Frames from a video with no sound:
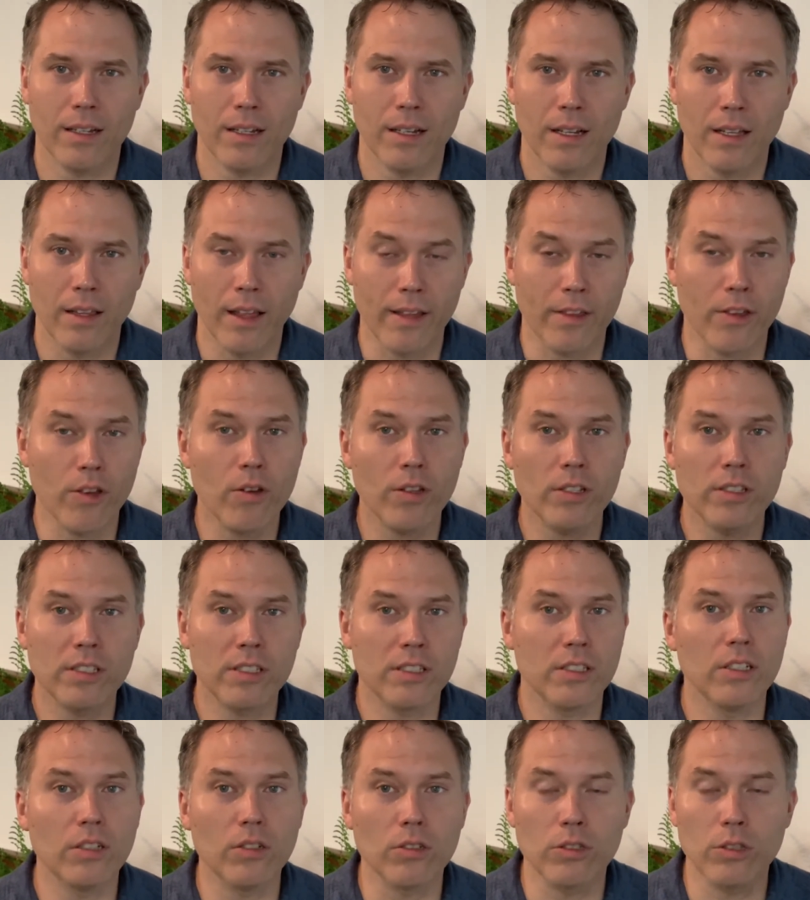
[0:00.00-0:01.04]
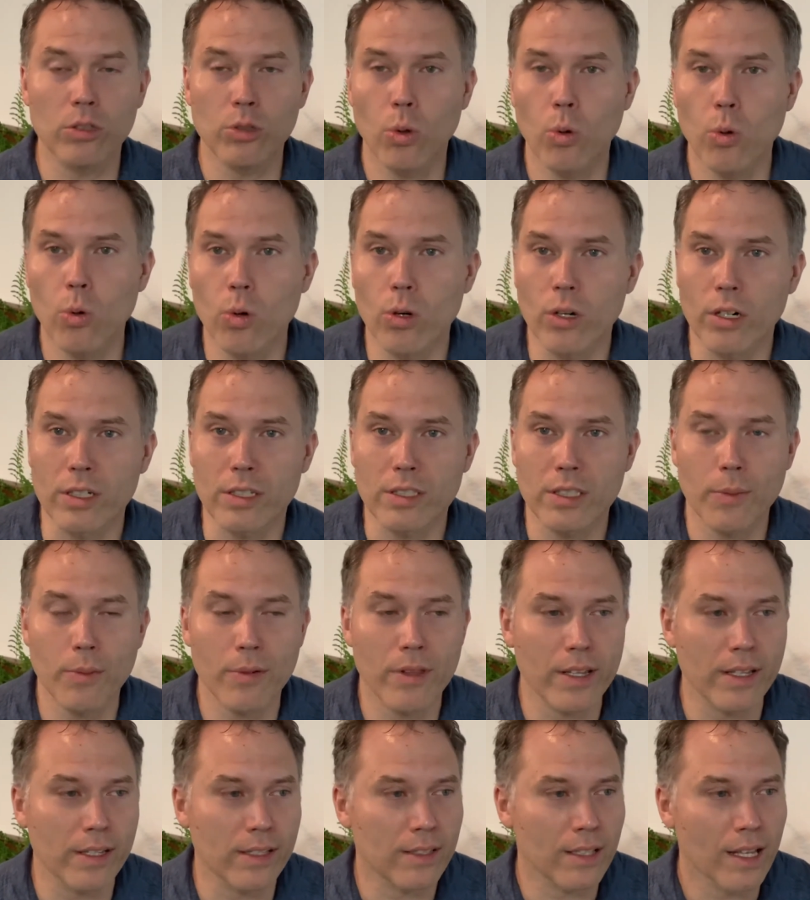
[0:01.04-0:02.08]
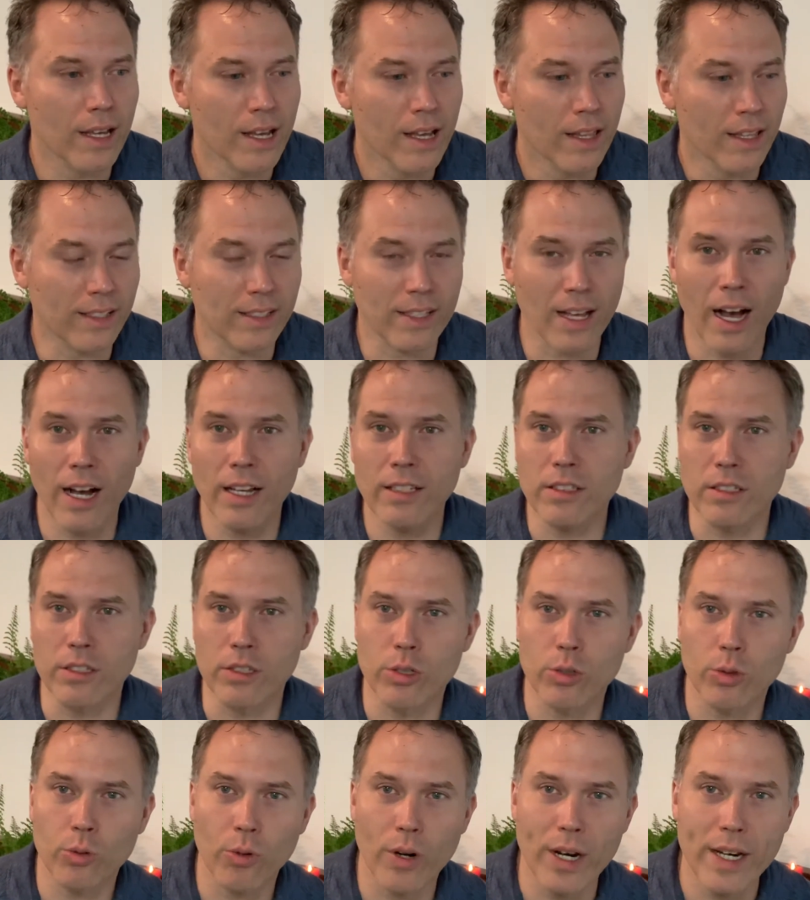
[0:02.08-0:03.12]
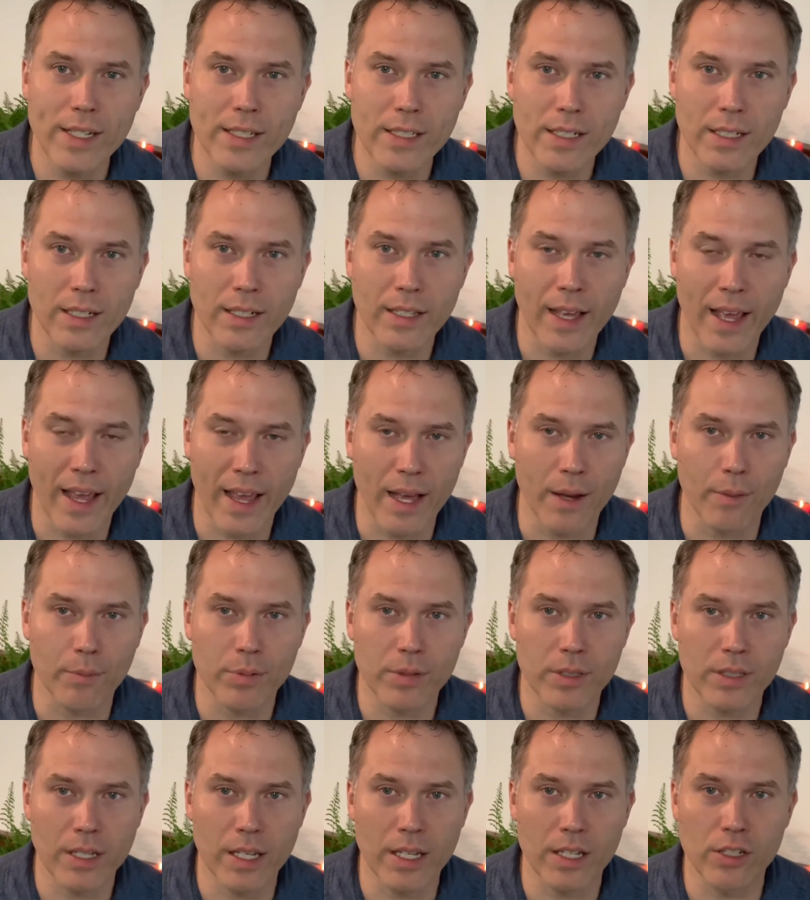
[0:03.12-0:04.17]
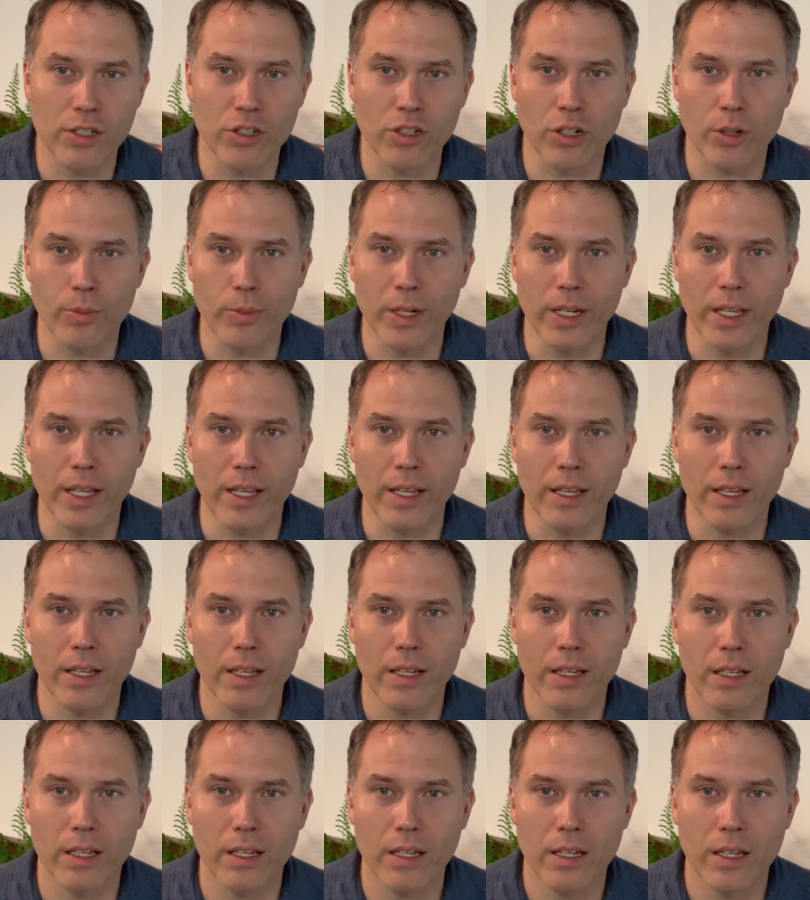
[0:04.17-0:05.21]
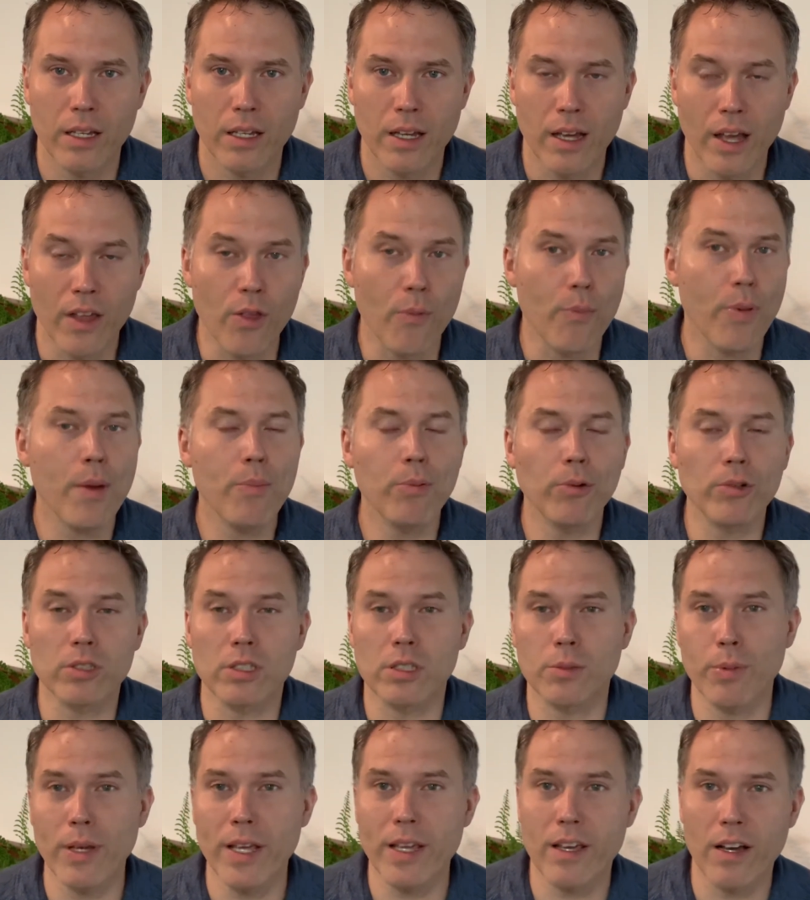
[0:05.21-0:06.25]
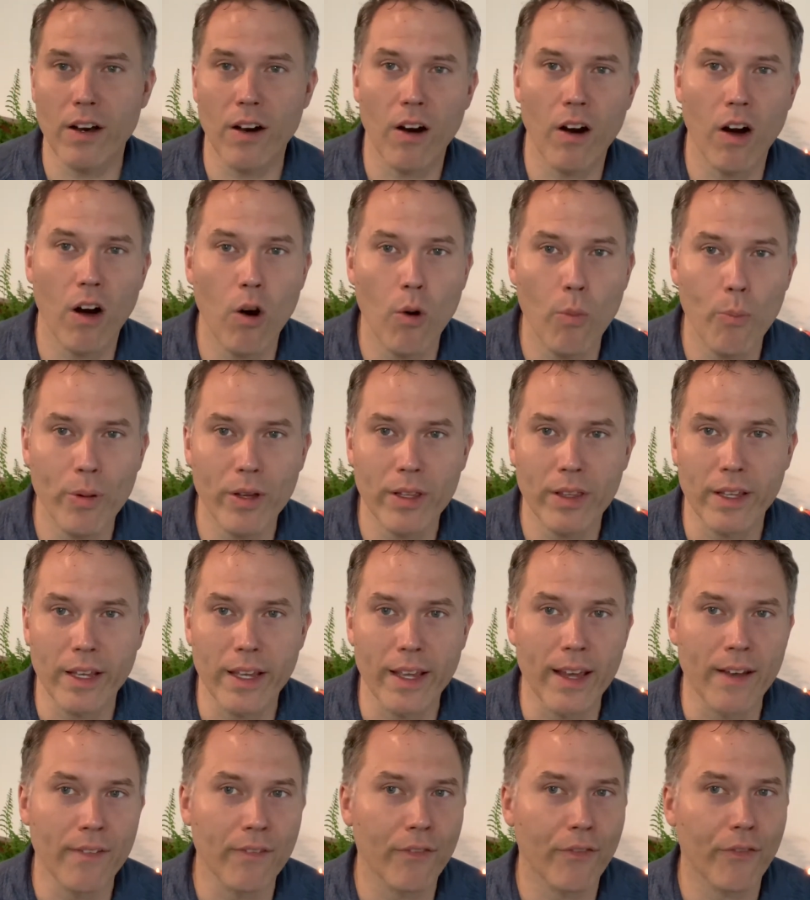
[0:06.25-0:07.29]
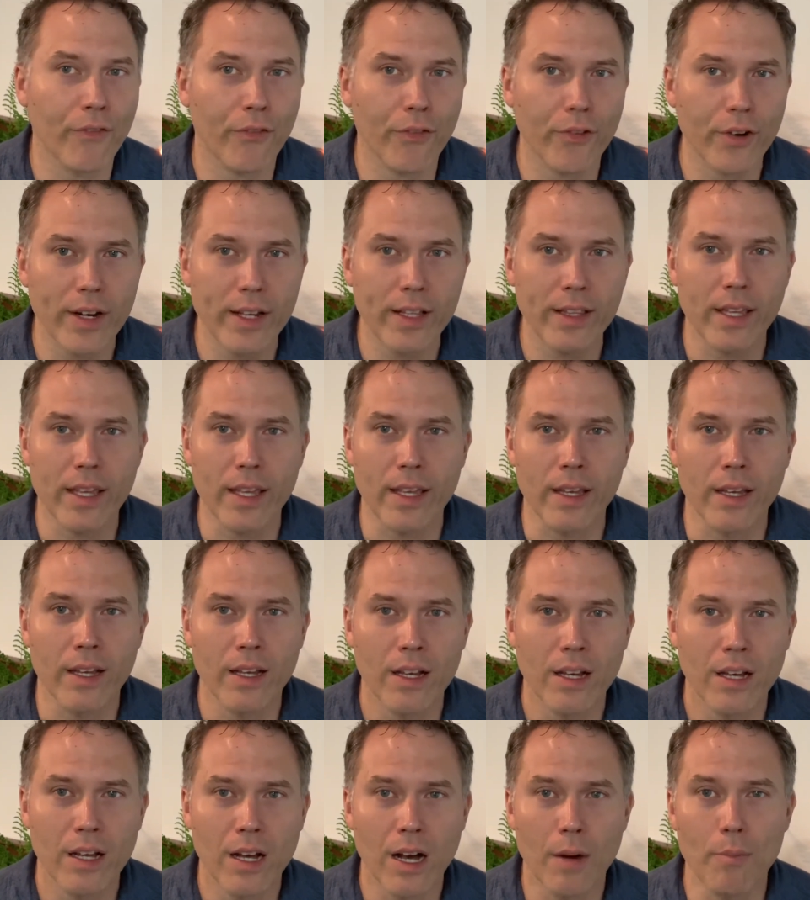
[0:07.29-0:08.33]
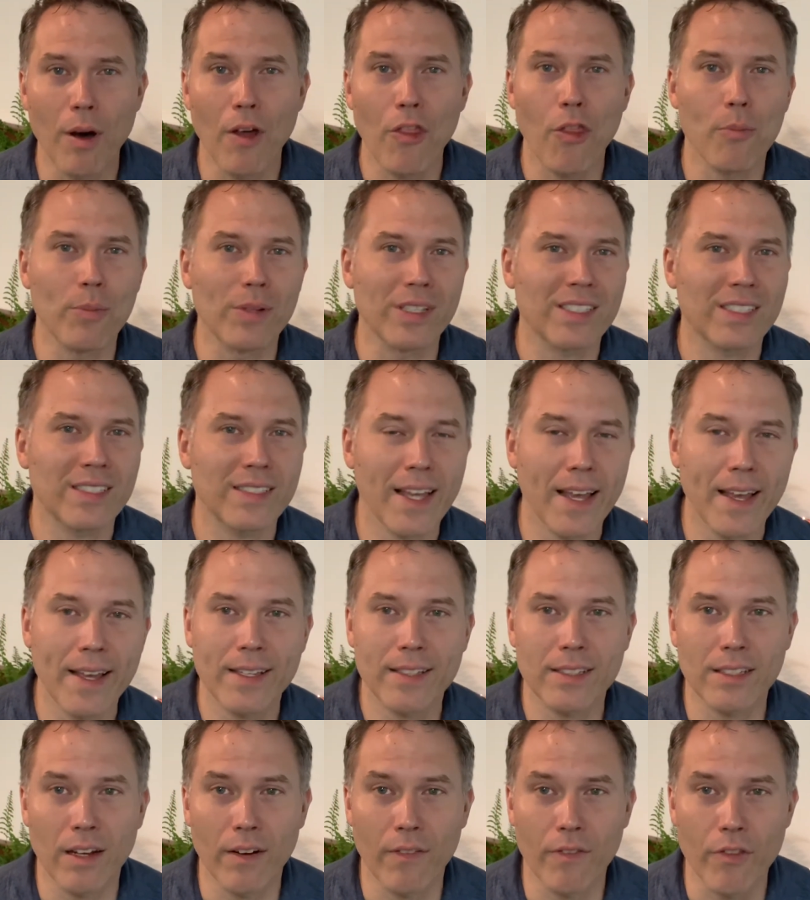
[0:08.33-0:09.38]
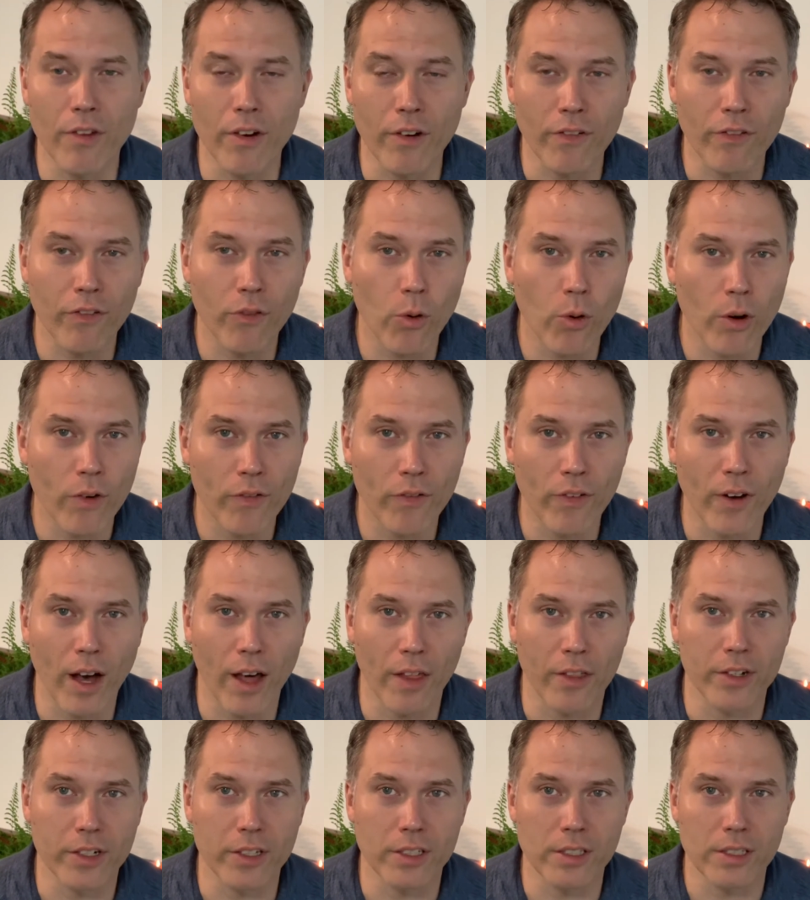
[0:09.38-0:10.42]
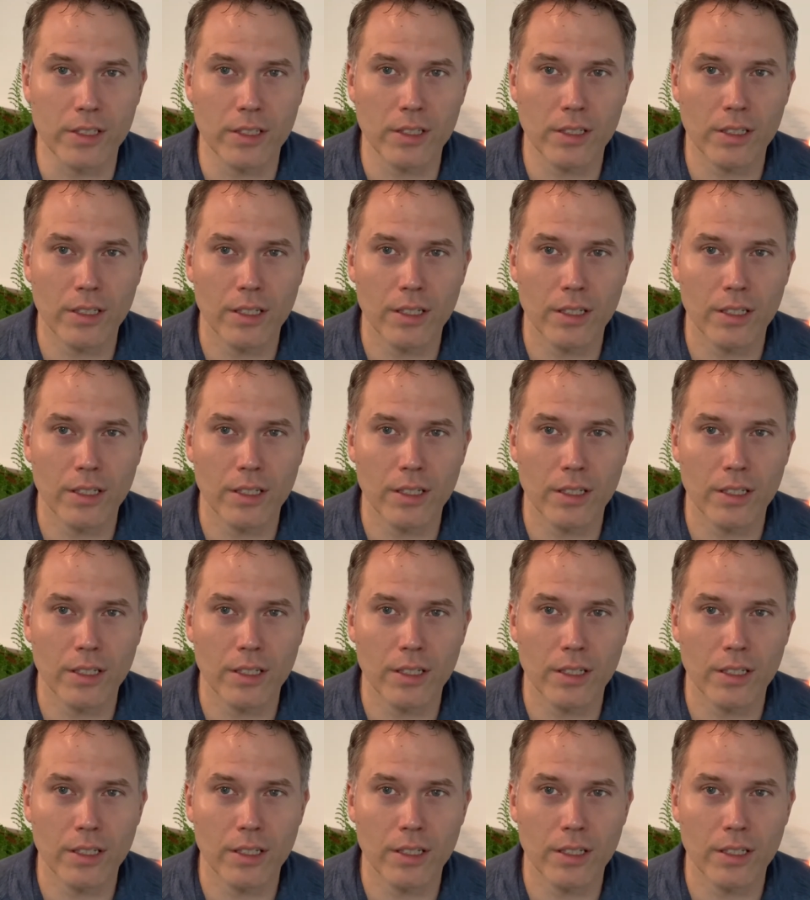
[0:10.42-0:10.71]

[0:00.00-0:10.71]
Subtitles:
Like, you can still tour some of these concentration camps in Germany. And the people speak openly and freely about the mistakes of their forefathers.